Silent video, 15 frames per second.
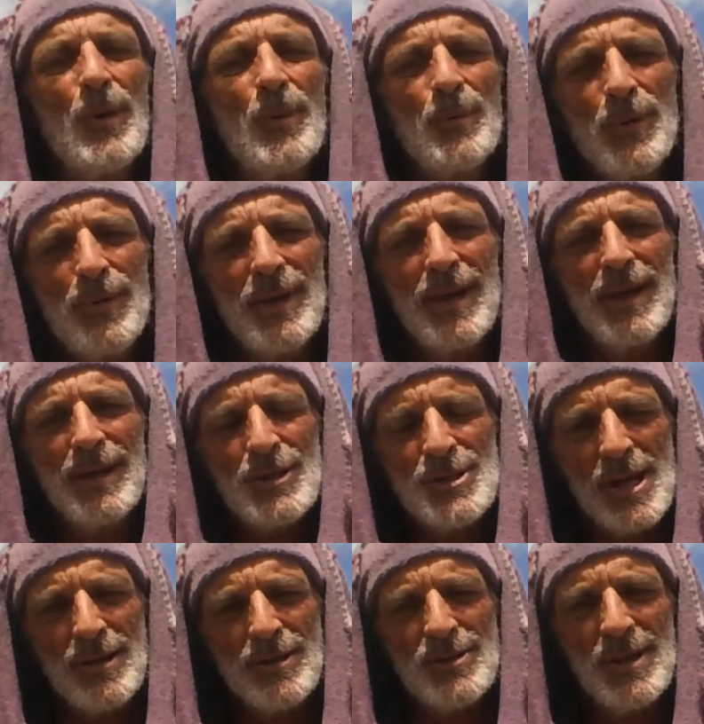but they, in a
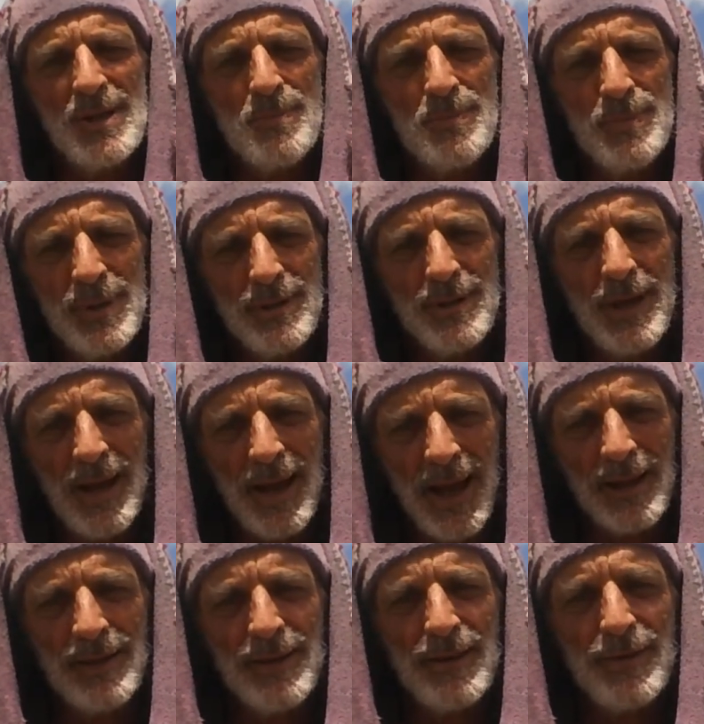sense, they bit the
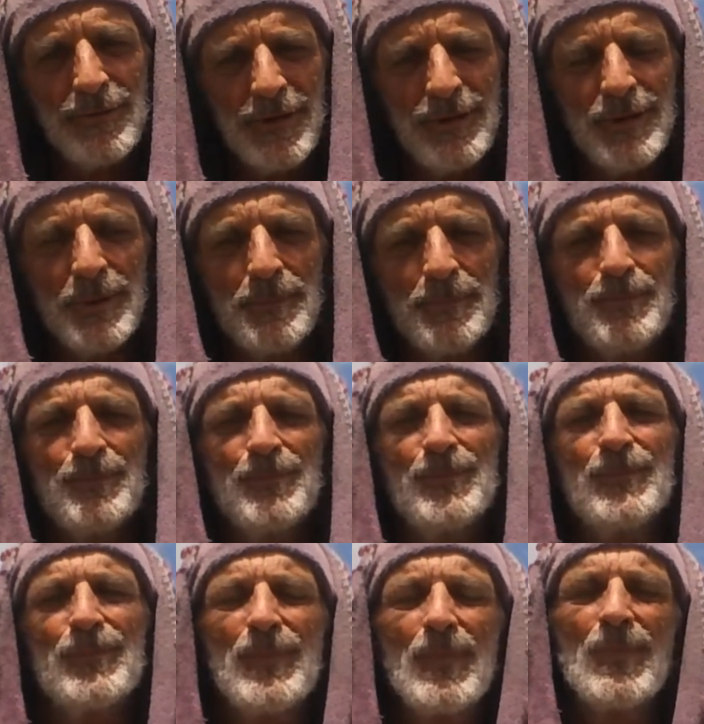hand that fed them.
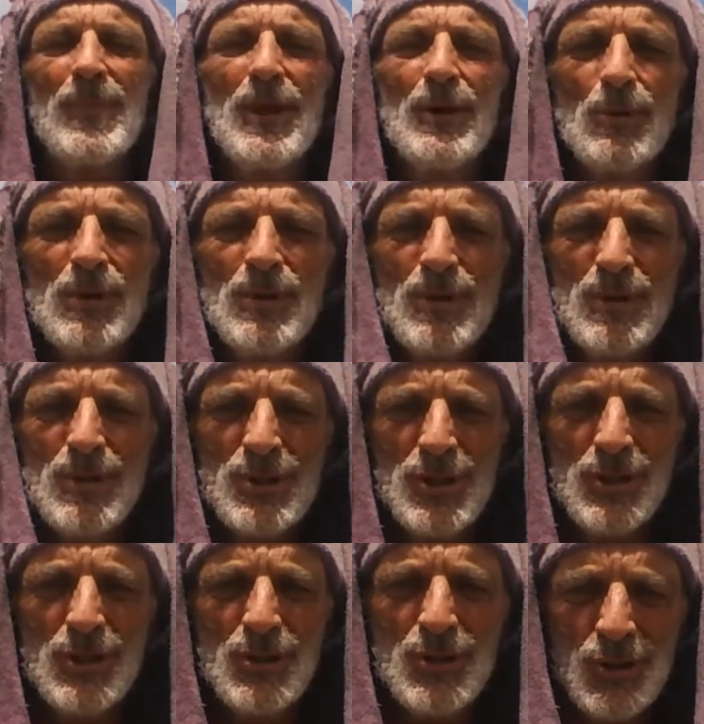They were
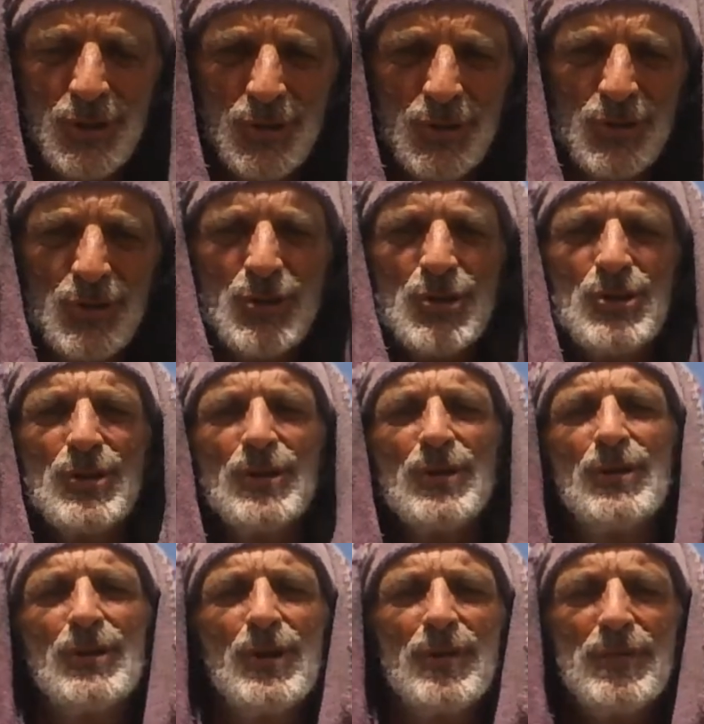citizens
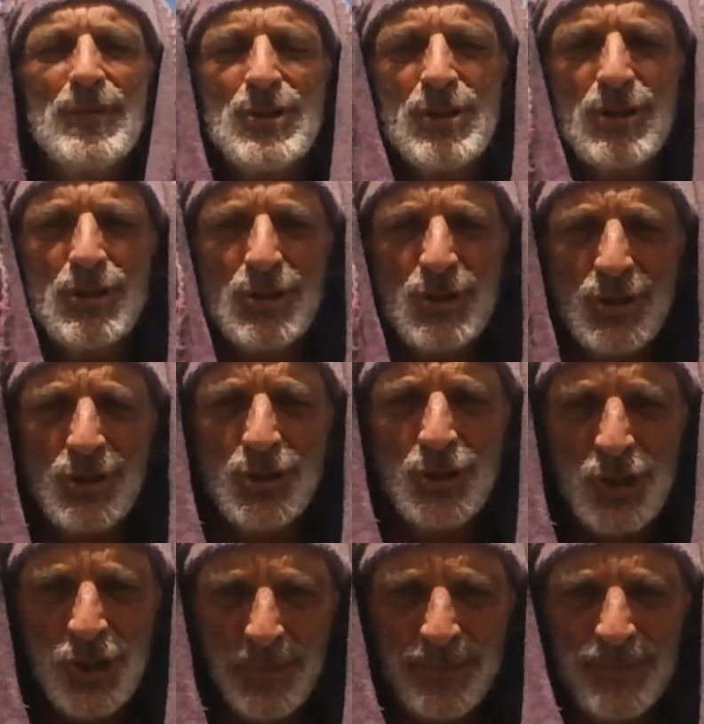of a
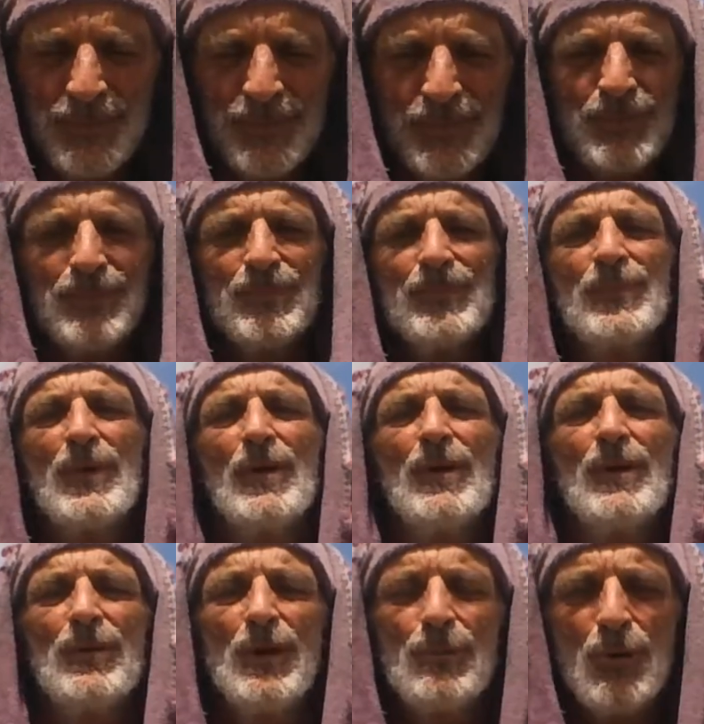citizenship,
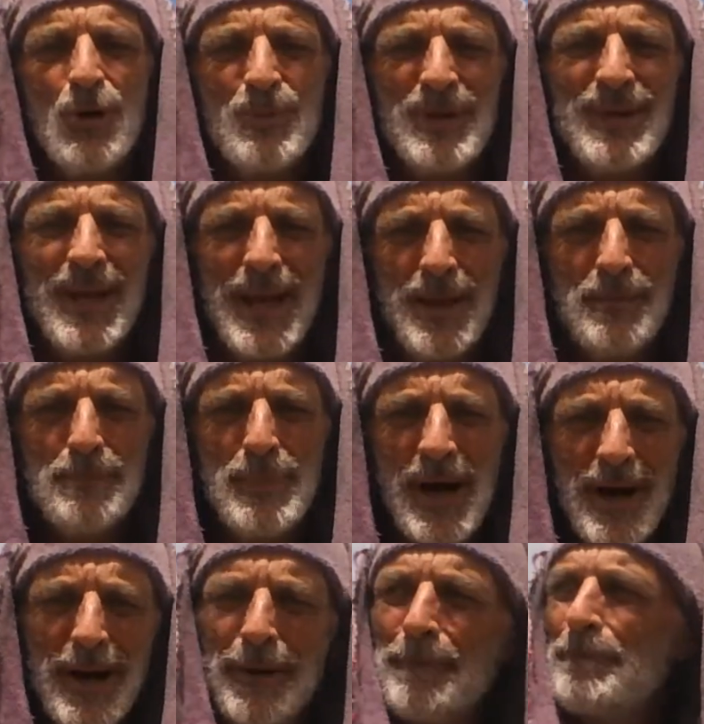the Roman
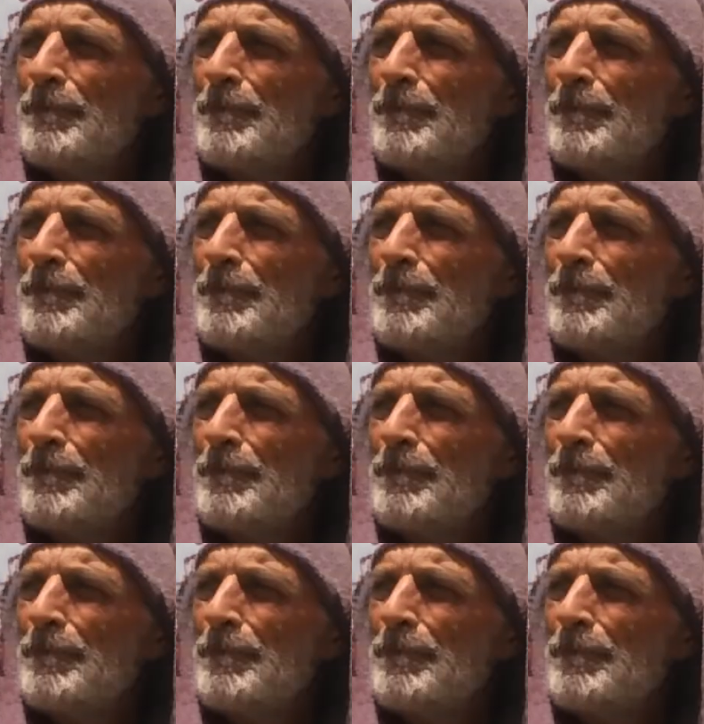Empire.